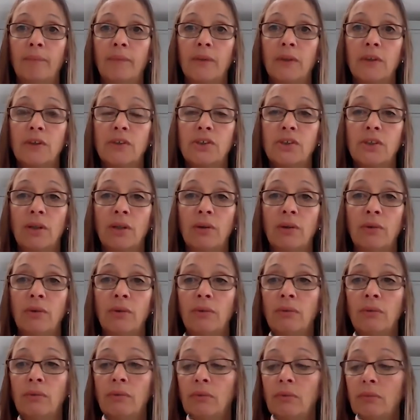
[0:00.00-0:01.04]

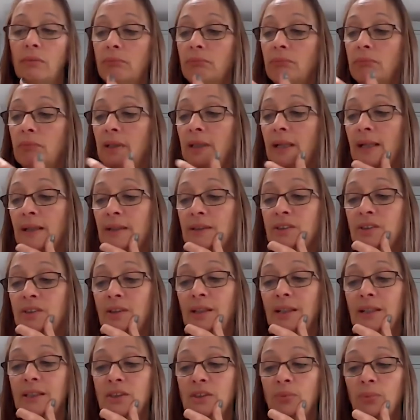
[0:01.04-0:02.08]
So
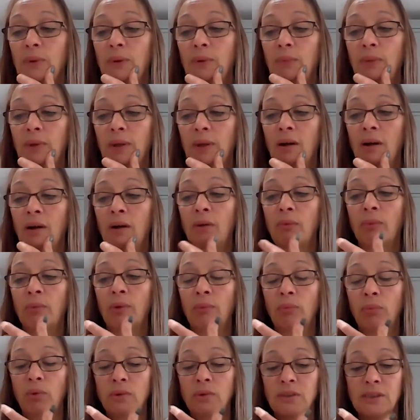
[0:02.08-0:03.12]
that's where we are.
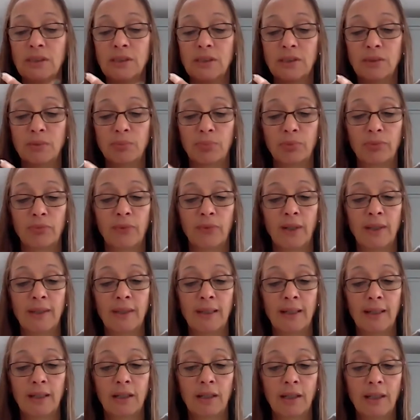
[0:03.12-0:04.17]
We wanted to provide
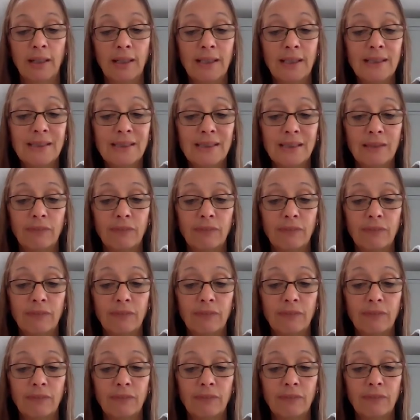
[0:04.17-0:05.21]
that cohesive
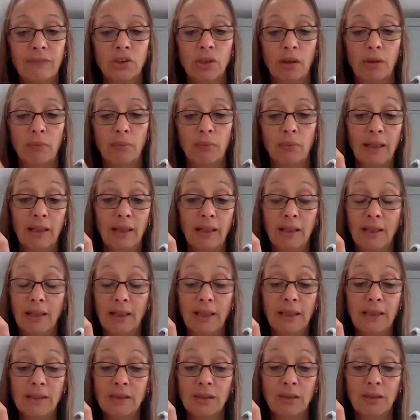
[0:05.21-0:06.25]
nature
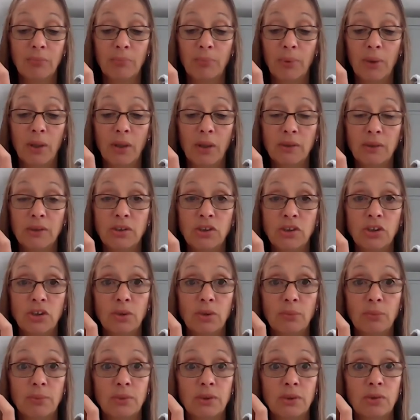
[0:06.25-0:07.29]

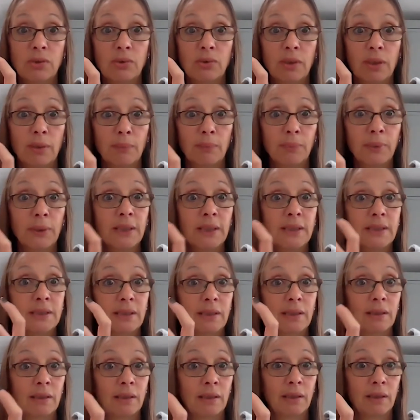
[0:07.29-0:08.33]
cohesive
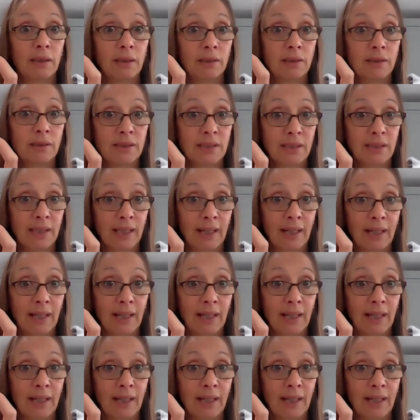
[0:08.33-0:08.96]
partnership between the police and the